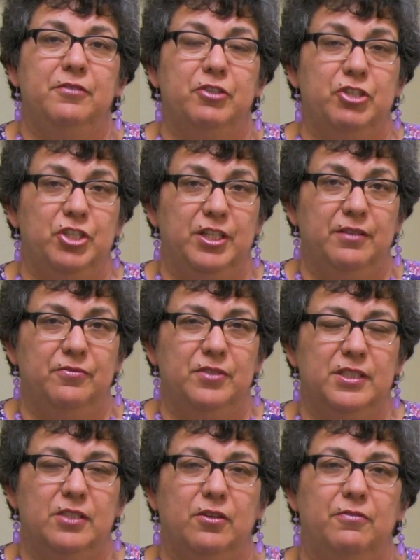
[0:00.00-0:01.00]
your shift,
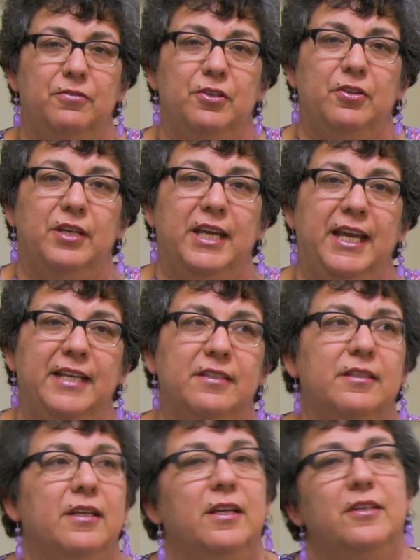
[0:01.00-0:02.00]
so if you're an
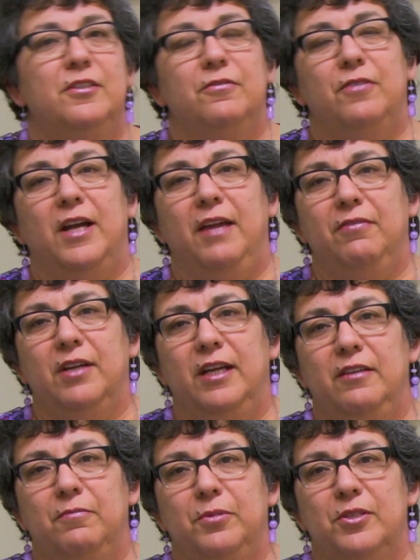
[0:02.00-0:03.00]
8 to 5
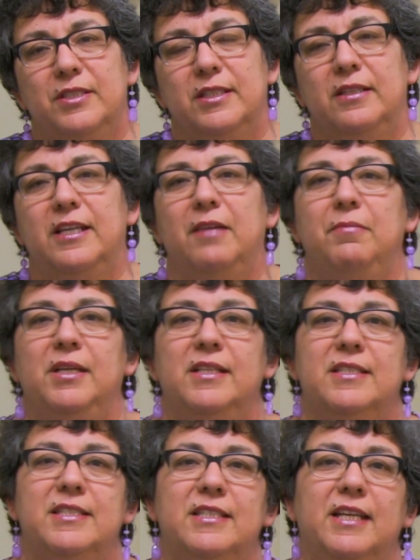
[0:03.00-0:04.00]
kind of person, that
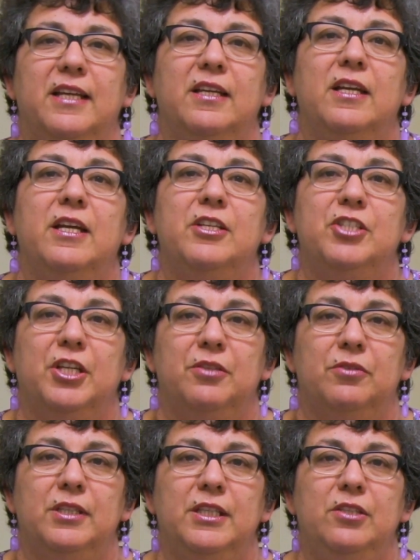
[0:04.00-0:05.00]
means that
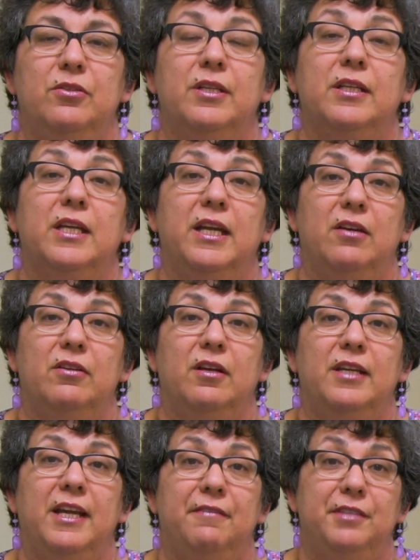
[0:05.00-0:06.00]
generally you can count
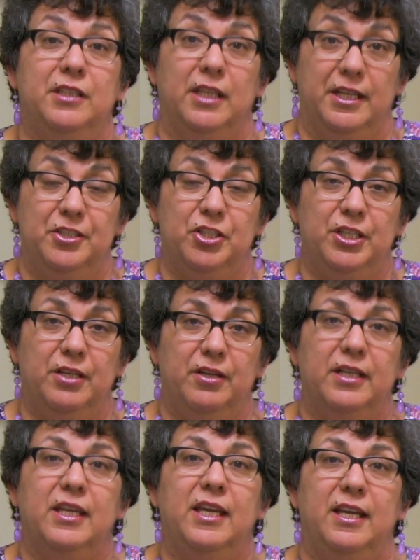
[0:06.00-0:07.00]
on having lunch here
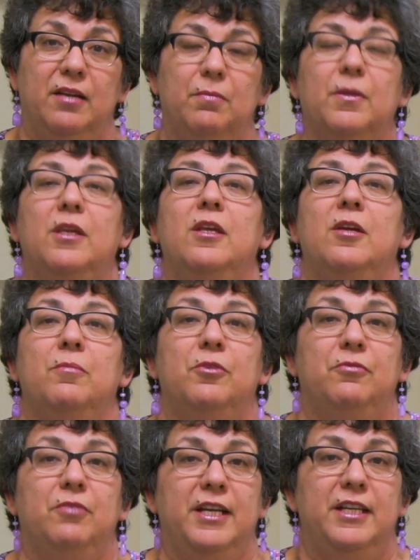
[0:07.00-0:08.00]
at camp,
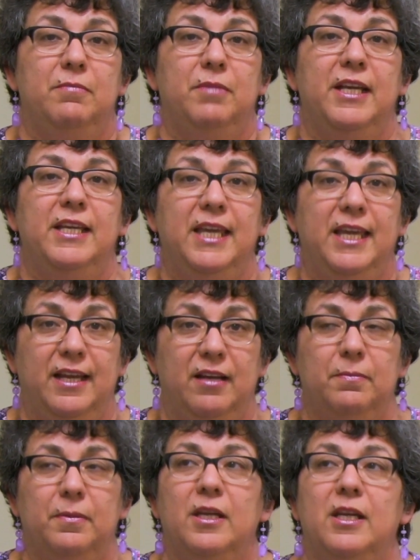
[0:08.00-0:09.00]
provided by camp,